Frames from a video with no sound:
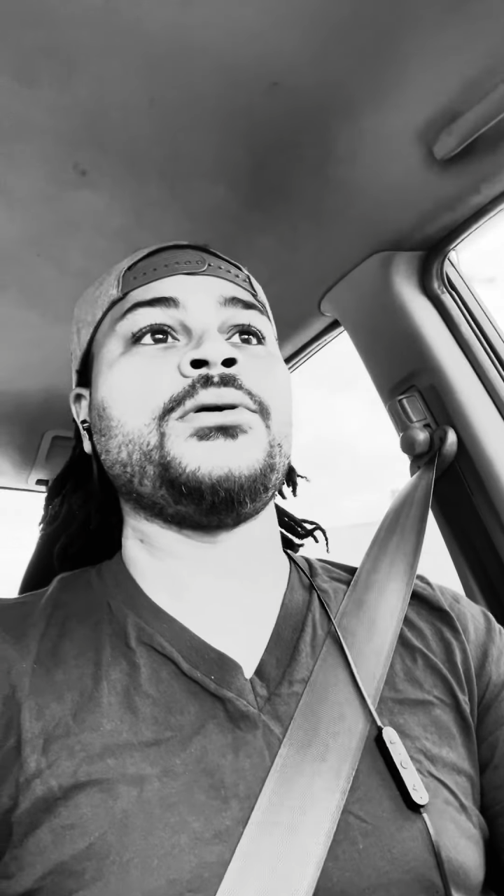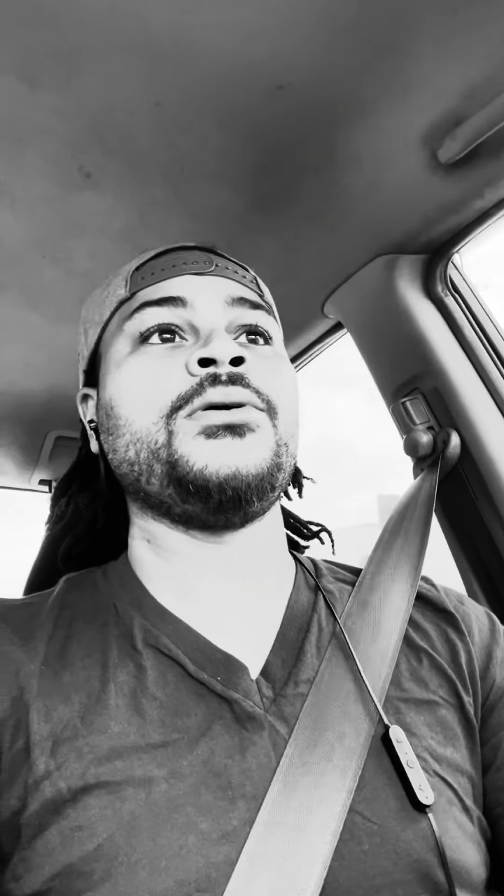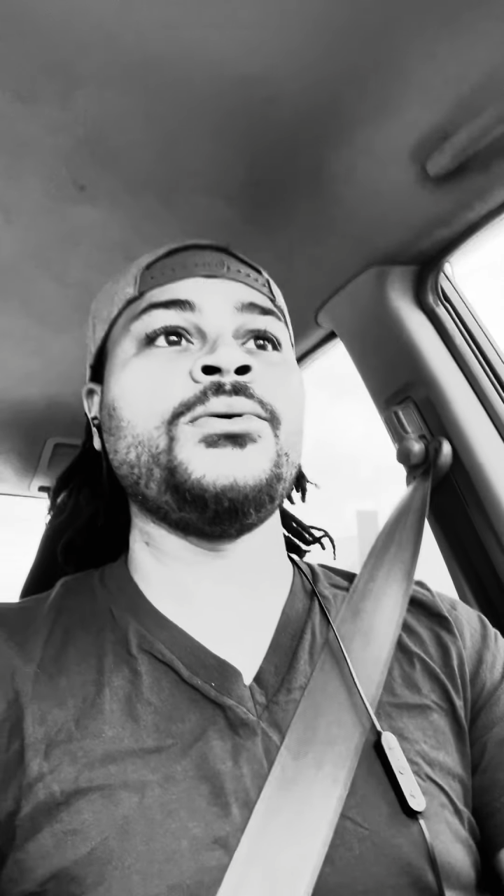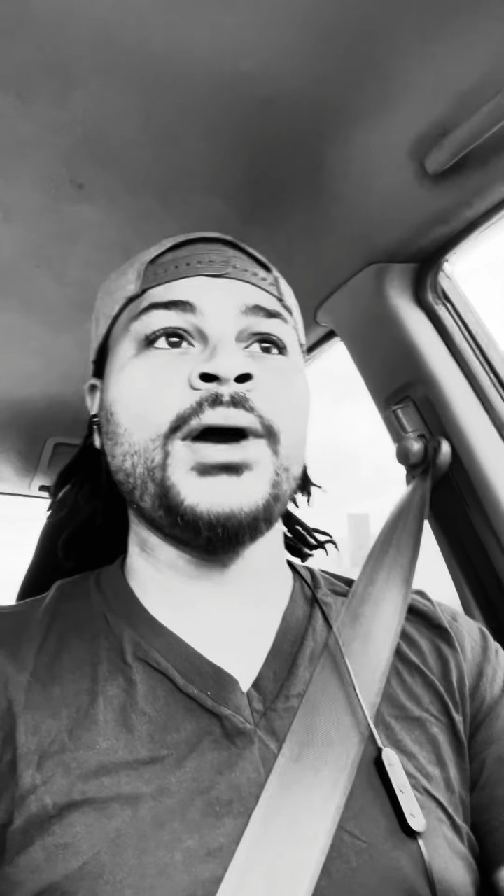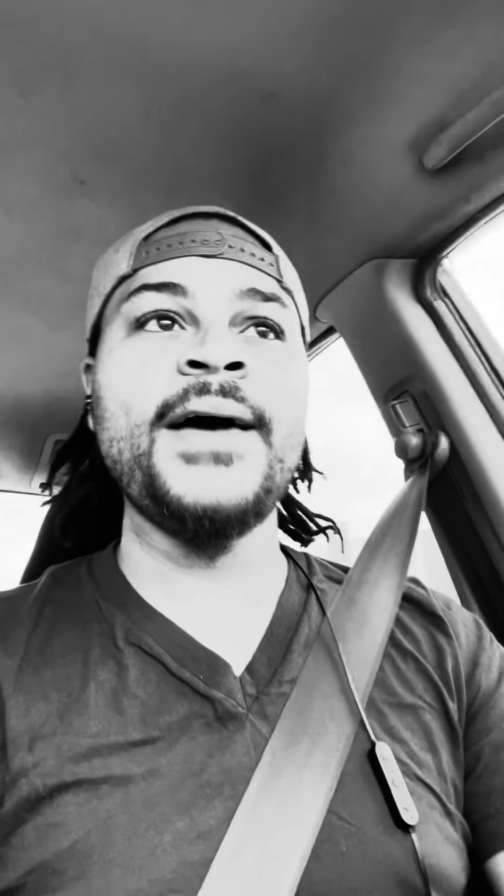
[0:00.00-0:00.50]

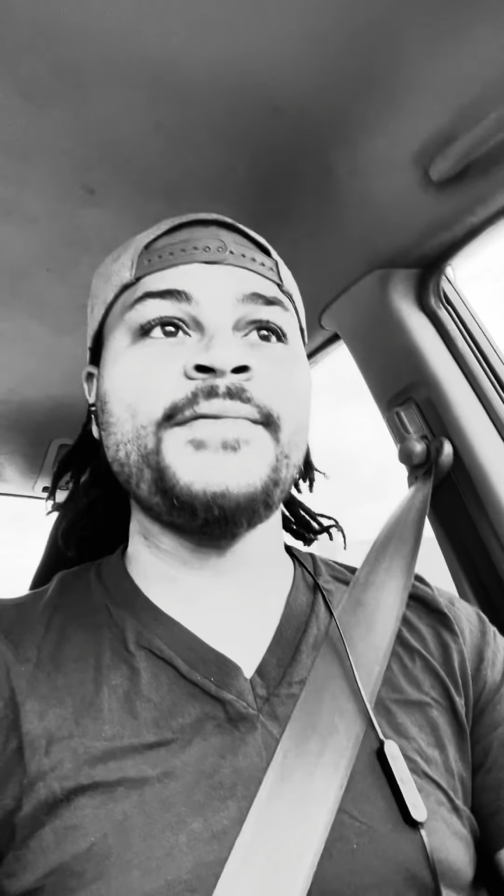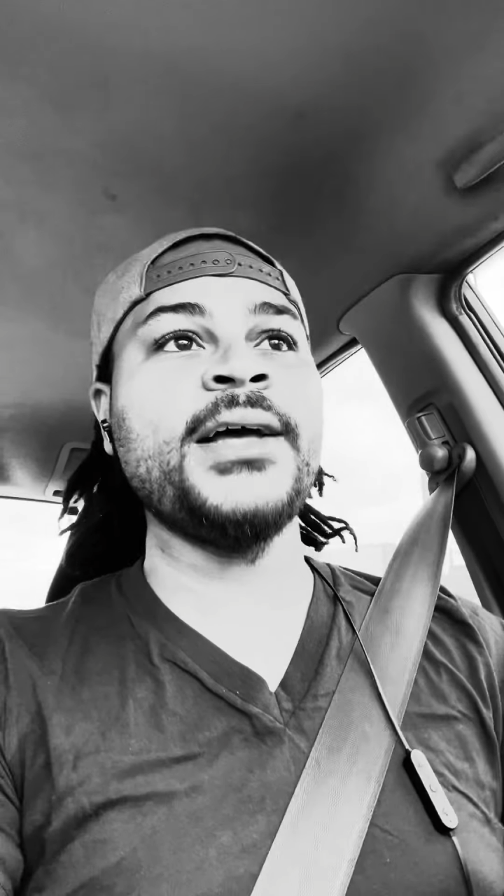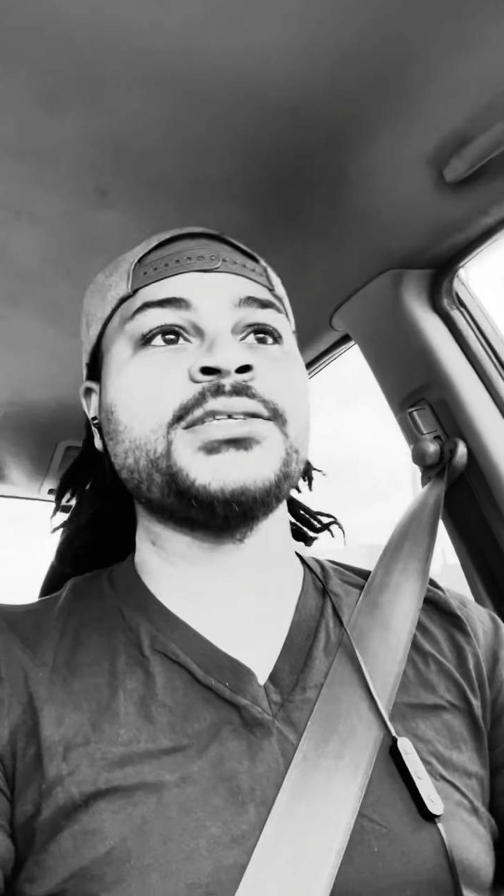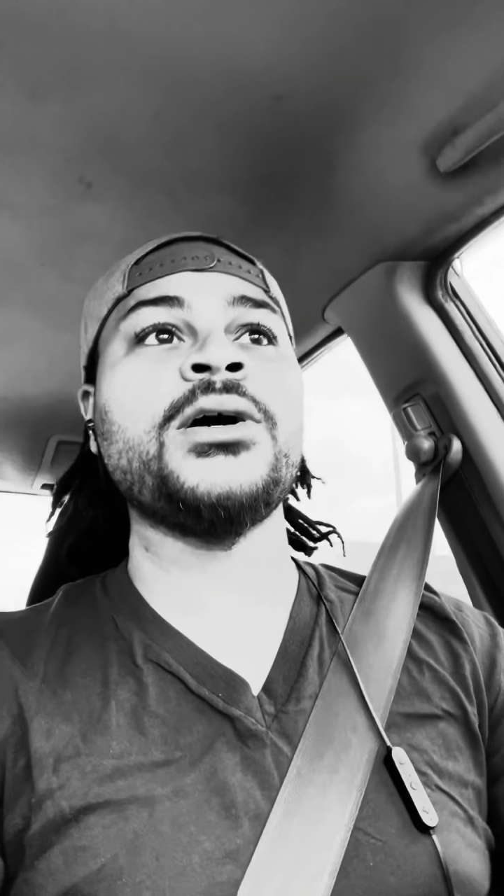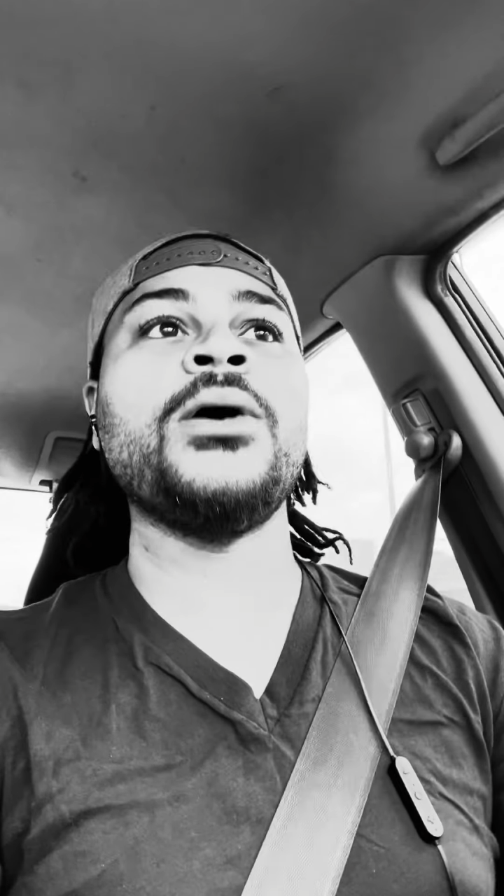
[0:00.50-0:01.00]
You have
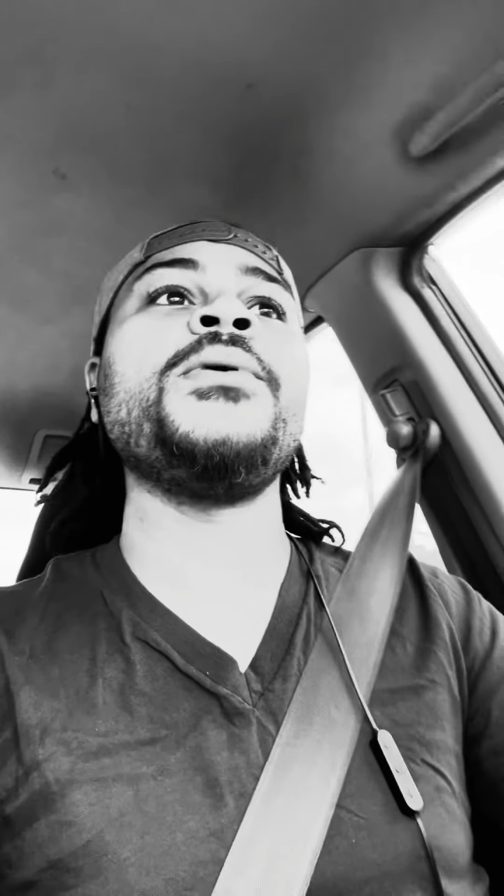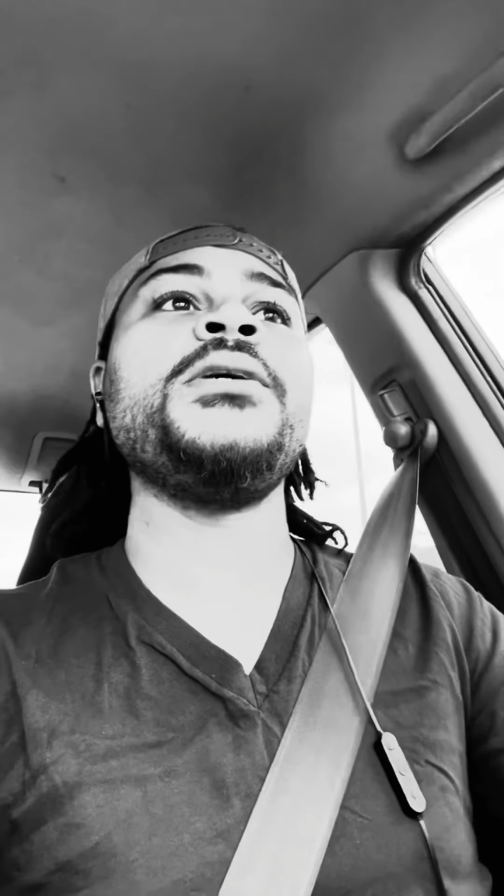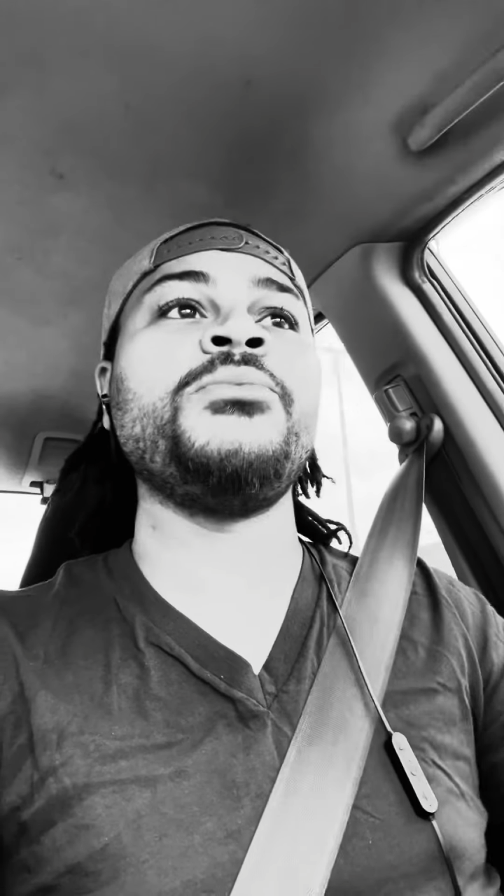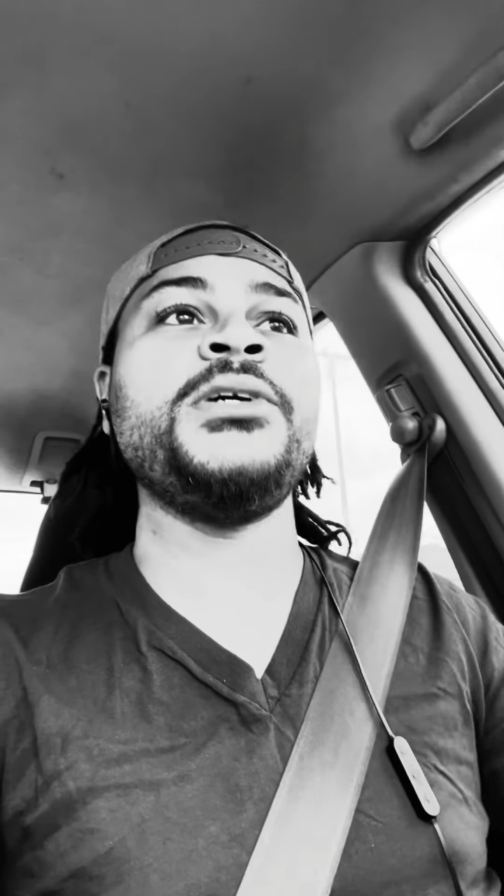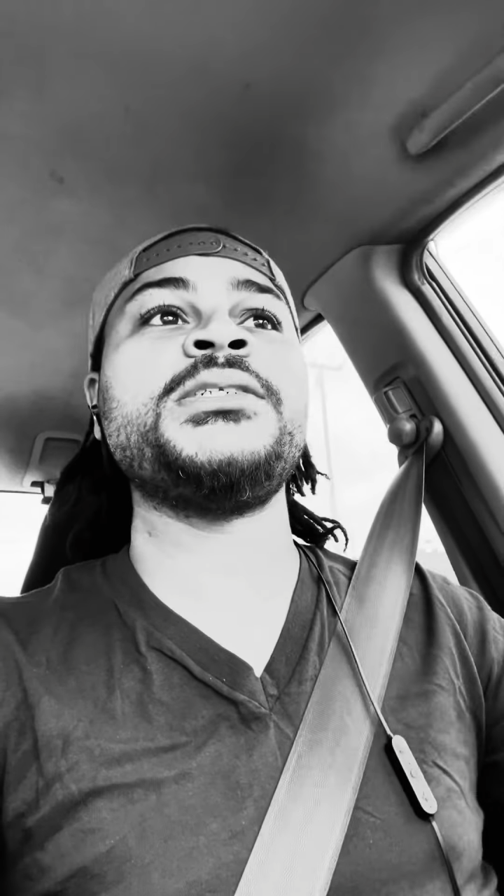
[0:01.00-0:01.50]
that talk. We we